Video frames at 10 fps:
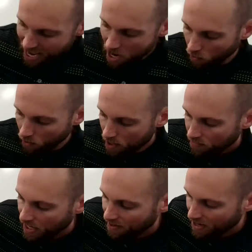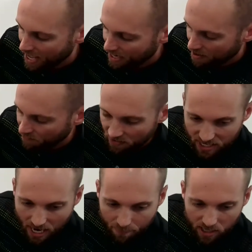Now that I've got it on
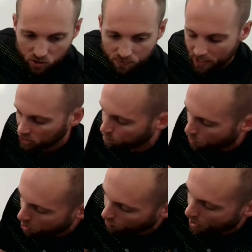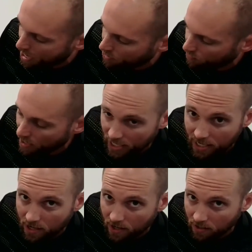50, I'm going to use my small rider right
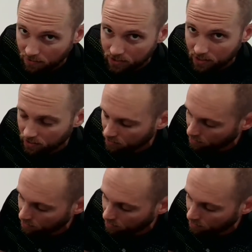here. See this